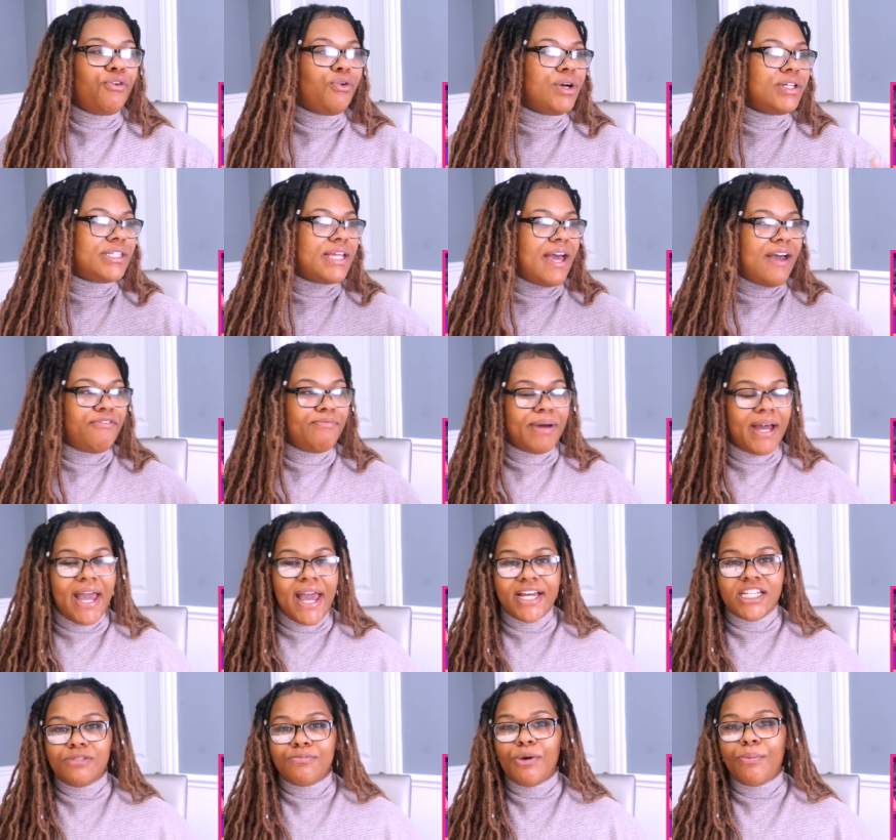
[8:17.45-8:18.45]
of course I have my
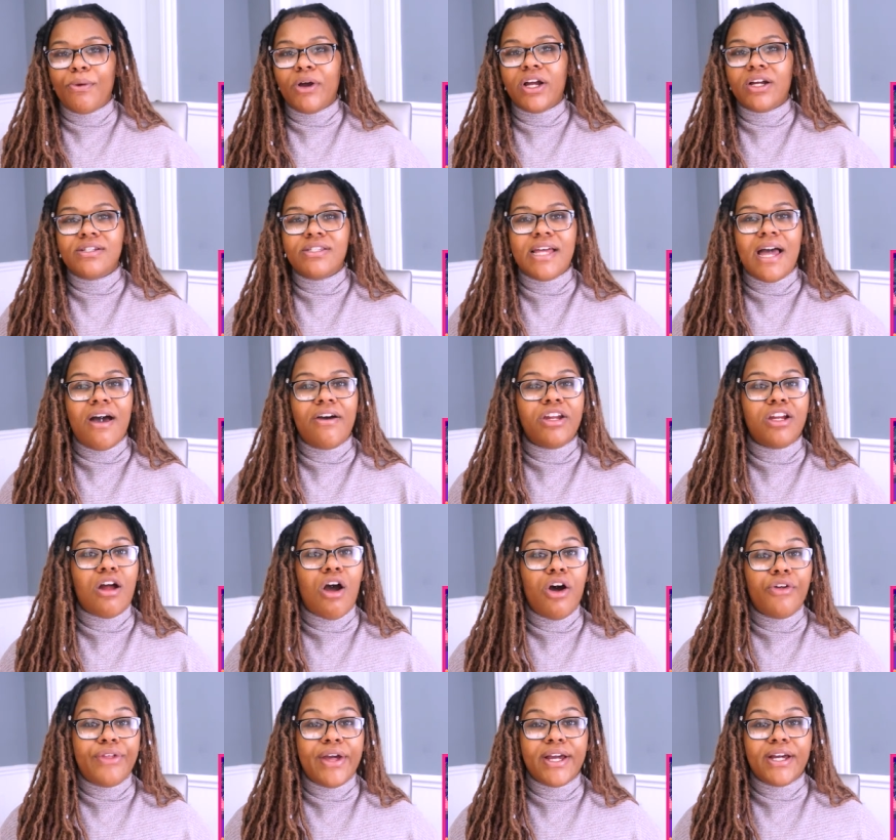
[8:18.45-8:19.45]
expo markers out and
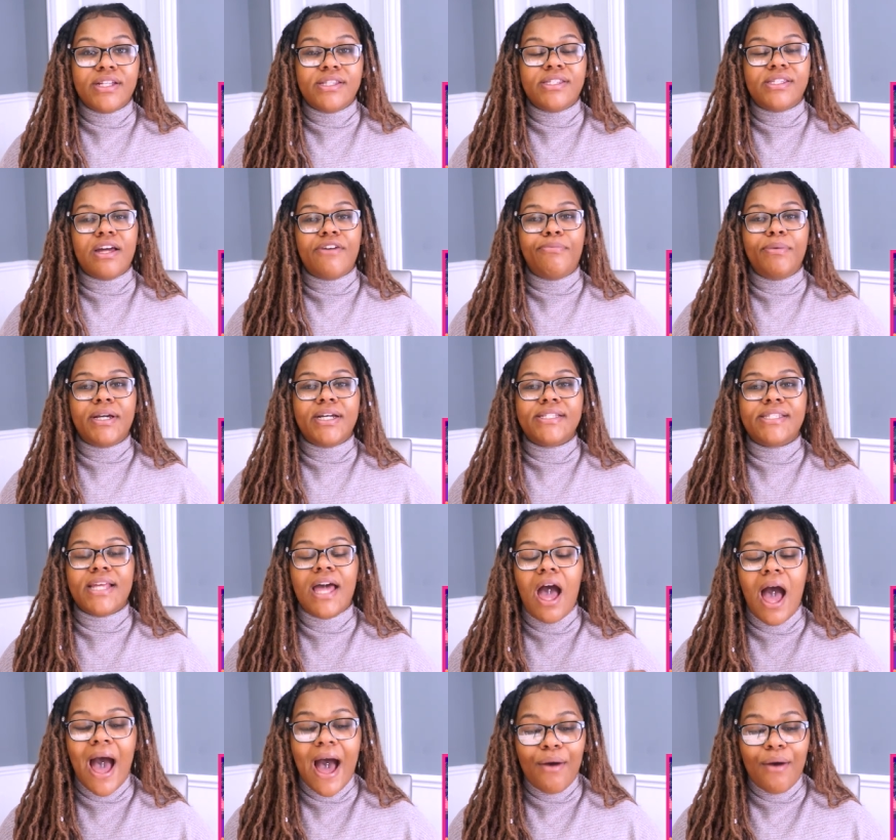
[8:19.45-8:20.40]
all that good stuff because